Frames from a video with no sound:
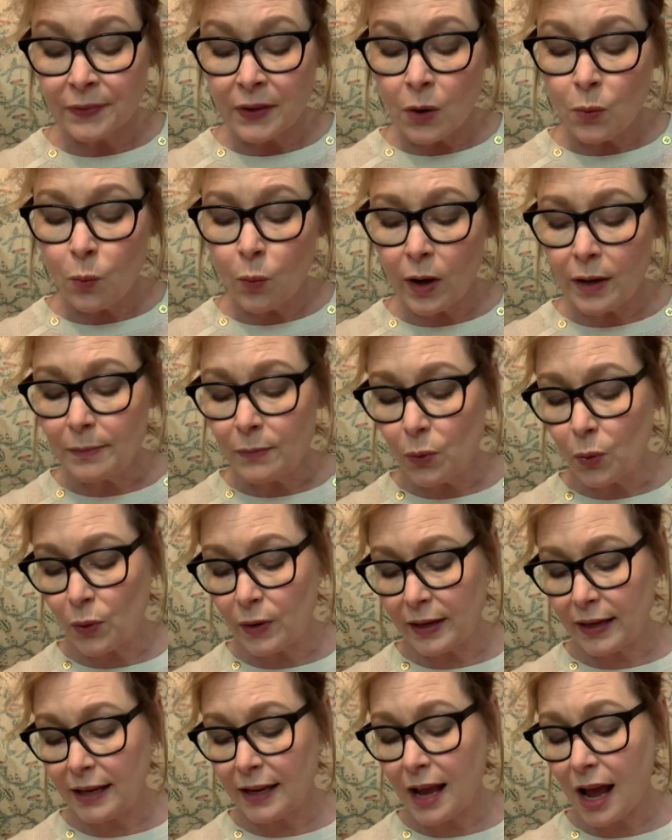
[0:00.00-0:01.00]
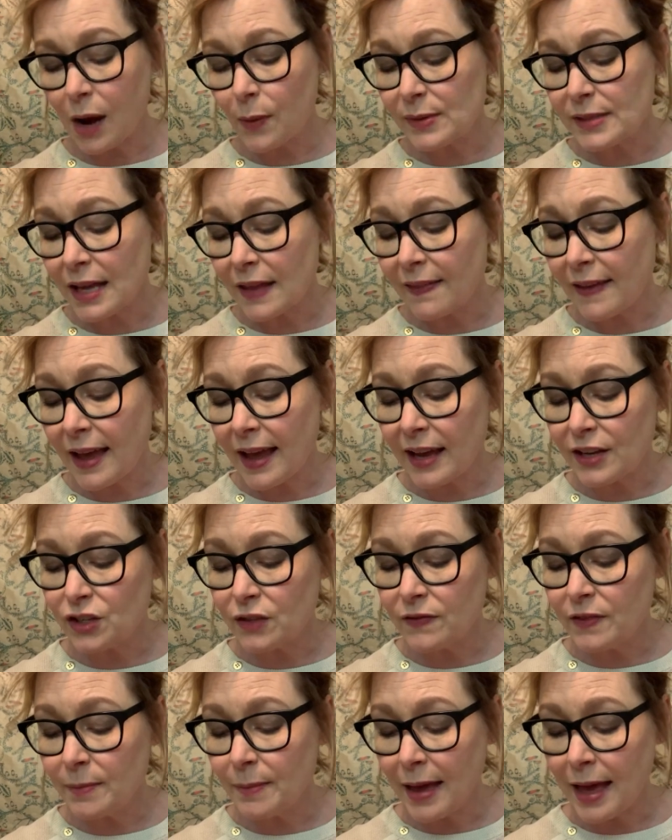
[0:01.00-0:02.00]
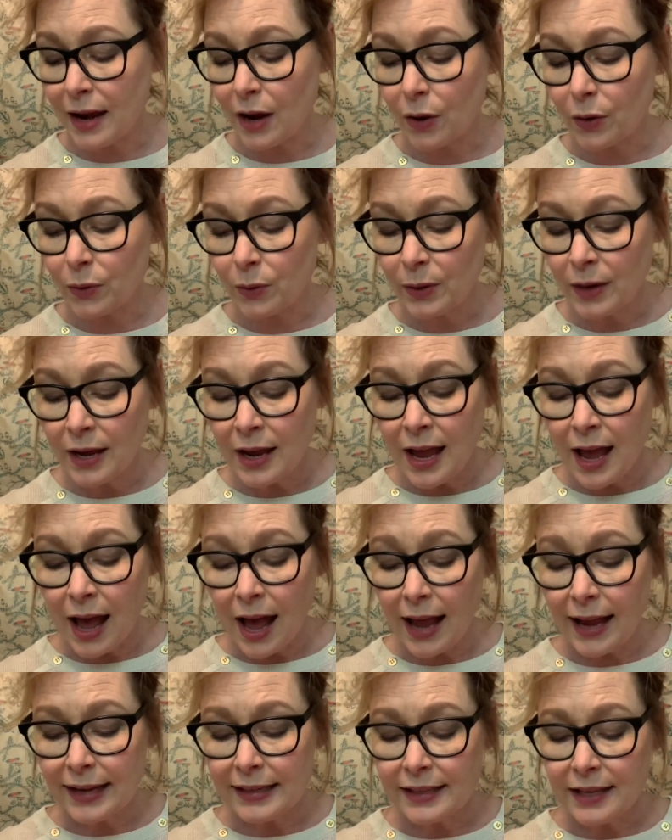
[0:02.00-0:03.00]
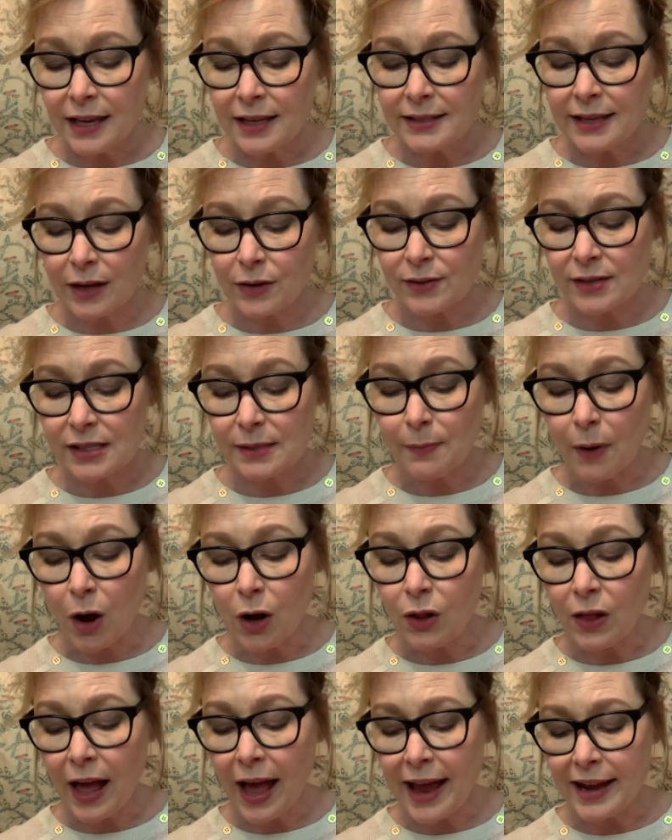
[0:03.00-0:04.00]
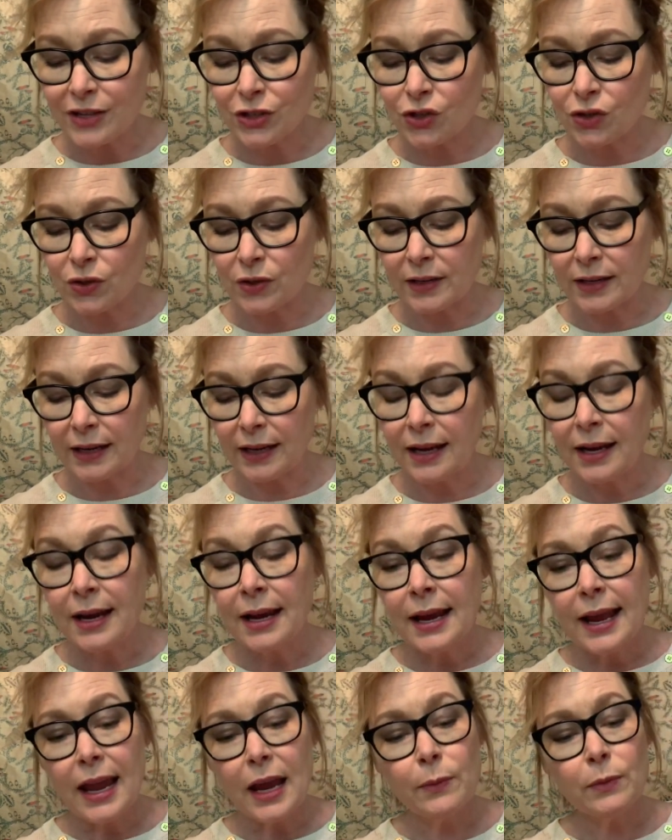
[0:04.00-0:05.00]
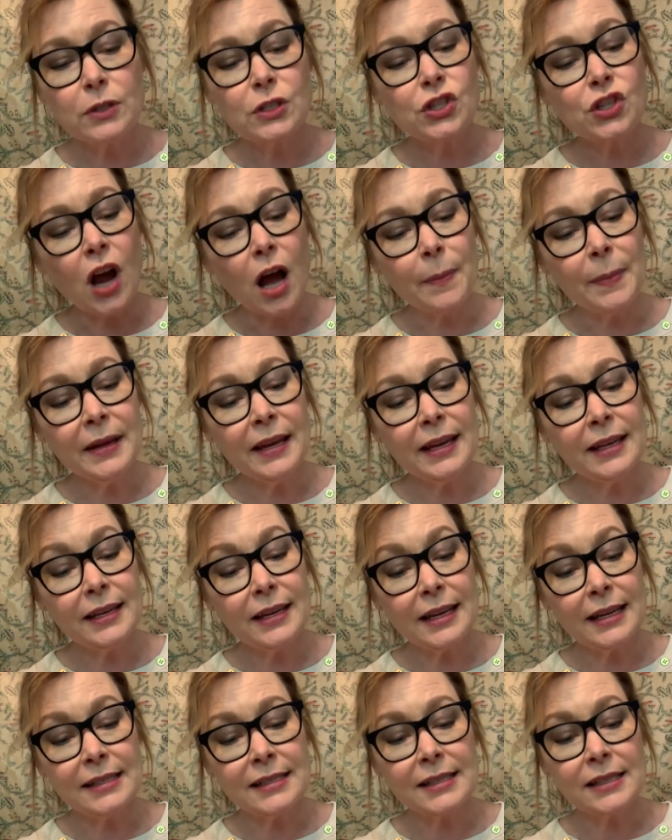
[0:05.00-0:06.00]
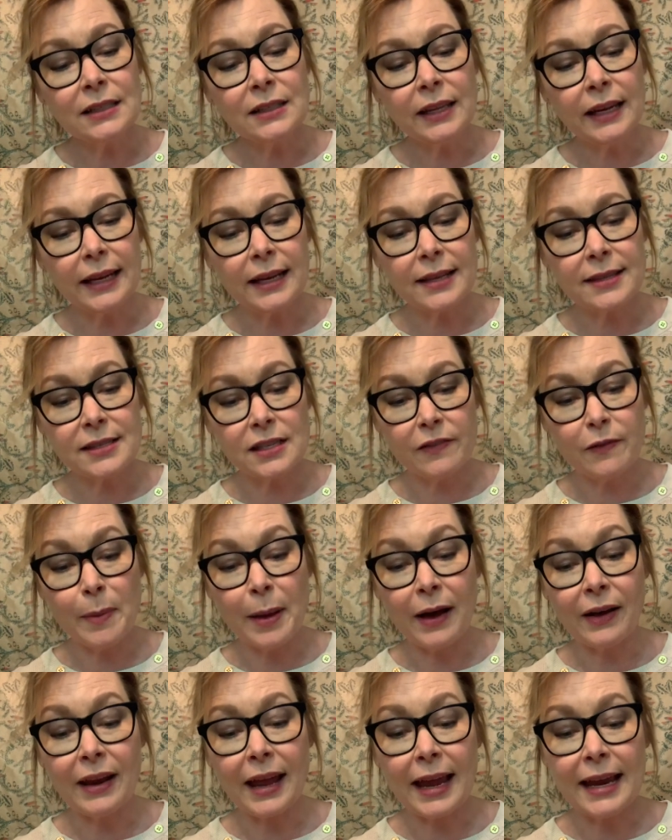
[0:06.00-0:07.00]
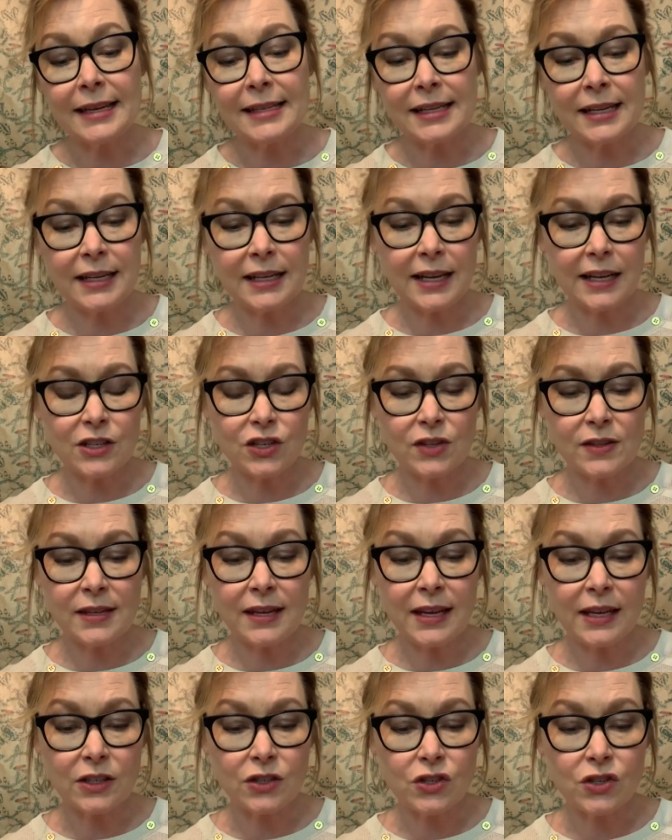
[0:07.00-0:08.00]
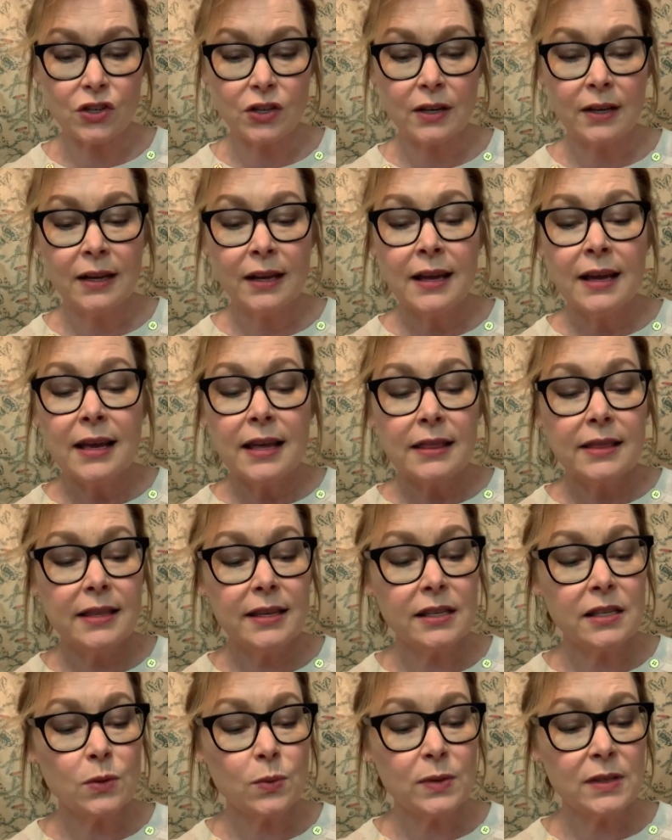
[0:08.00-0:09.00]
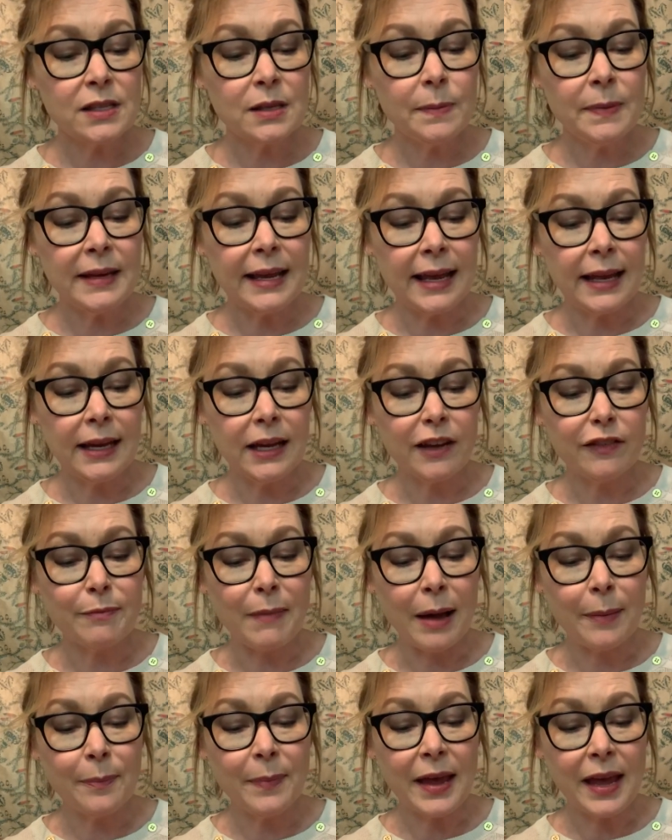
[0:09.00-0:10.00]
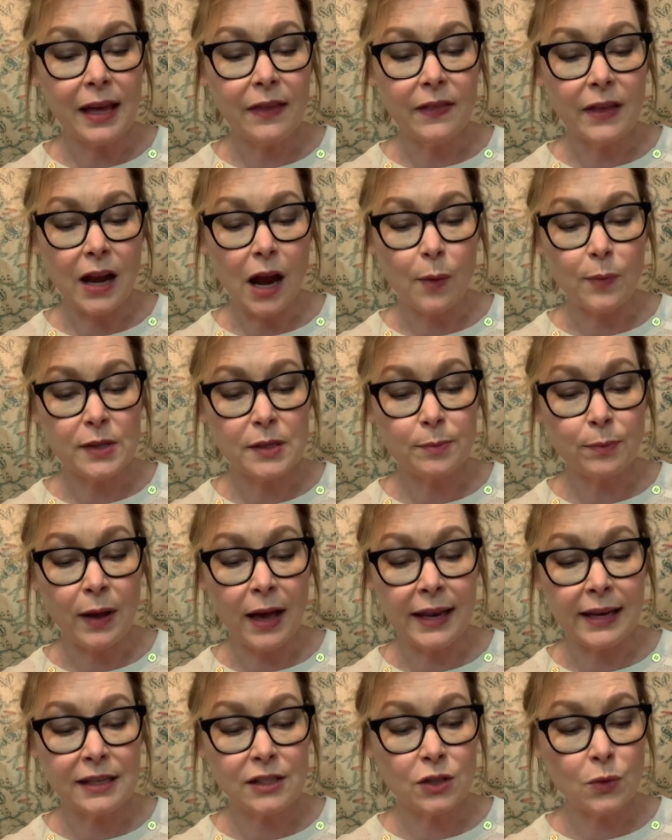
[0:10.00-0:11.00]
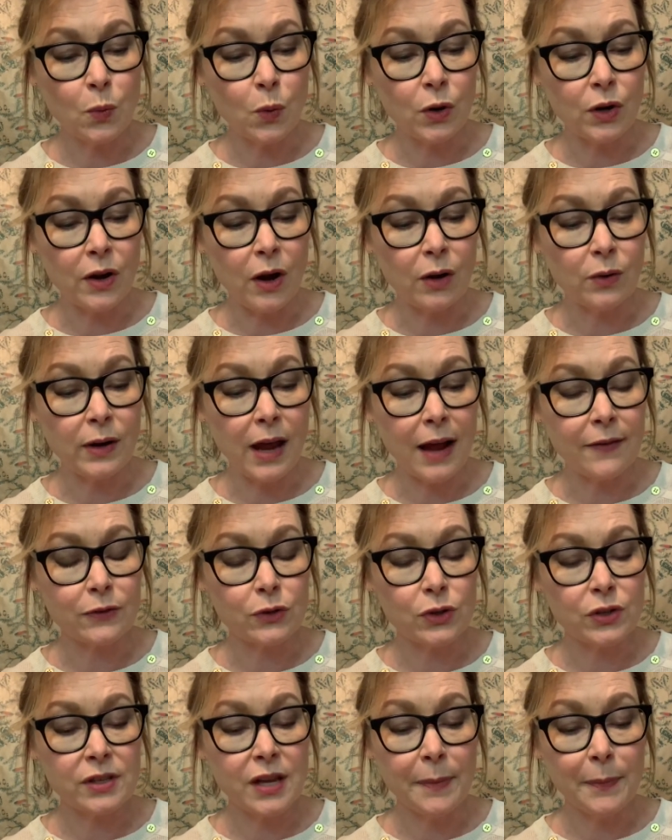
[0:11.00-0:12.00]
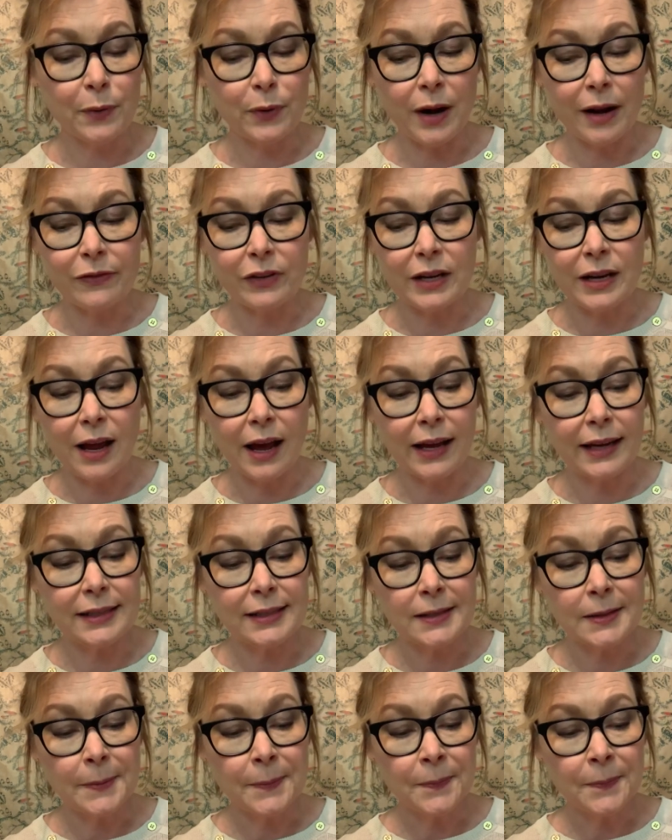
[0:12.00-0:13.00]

One morning, I was at the edge of the meadow. I had cut down a small ash tree and was chopping it into lengths of about 18 inches each. This was the beginning of my bed that I was planning to work on after supper every night.